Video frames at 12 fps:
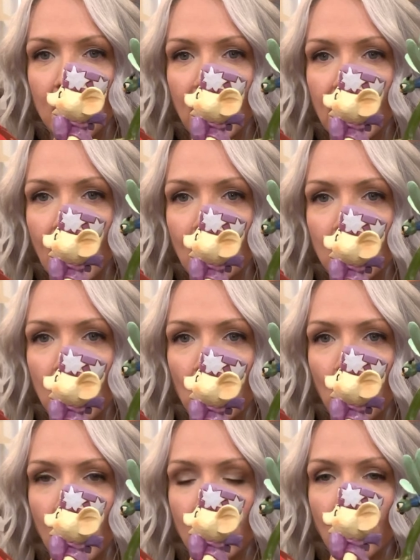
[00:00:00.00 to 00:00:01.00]
I can't remember
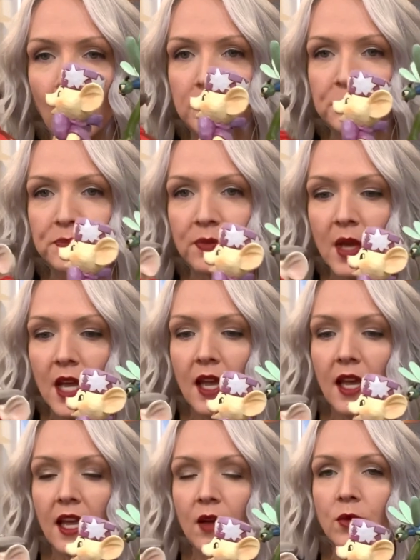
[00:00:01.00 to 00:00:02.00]
where from.
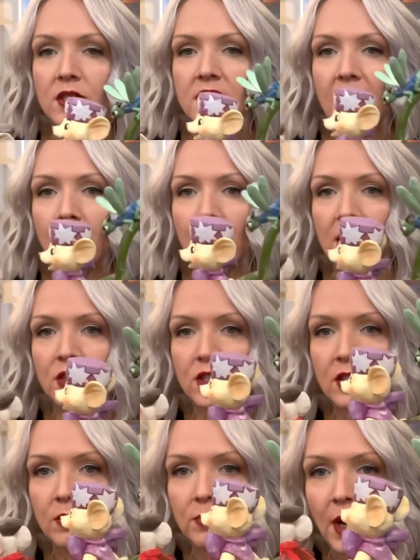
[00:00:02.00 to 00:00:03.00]
It was damaged,
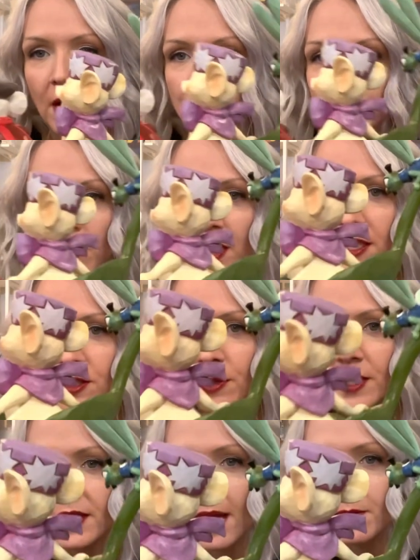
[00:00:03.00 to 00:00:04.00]
but I was willing to
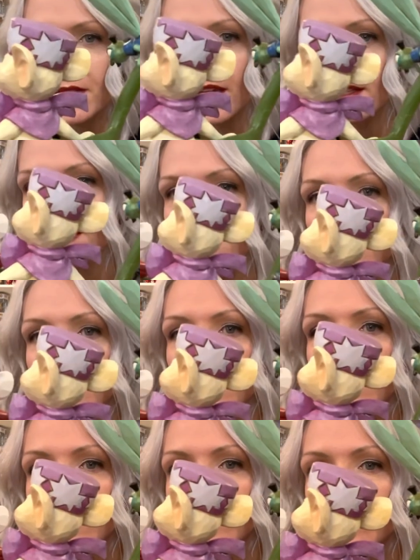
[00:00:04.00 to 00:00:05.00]
accept it.
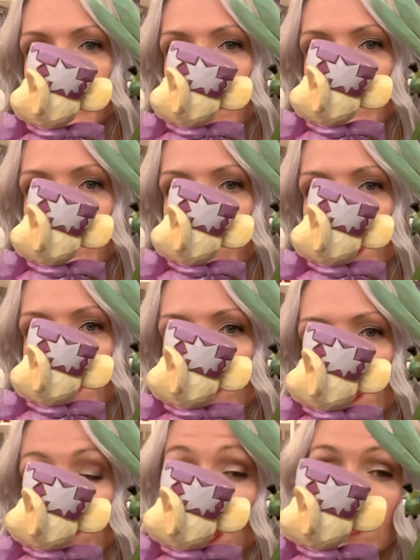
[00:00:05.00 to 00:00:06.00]
There's a baby break
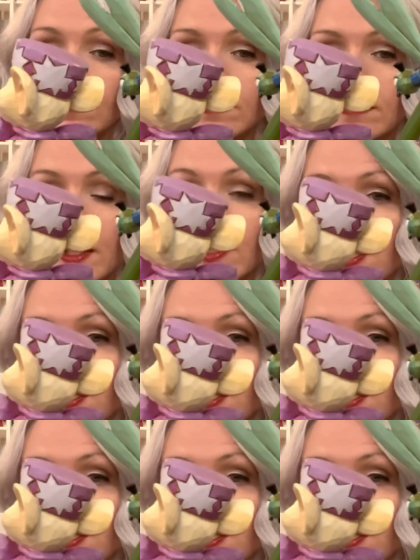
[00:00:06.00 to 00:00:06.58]
right, well, there's a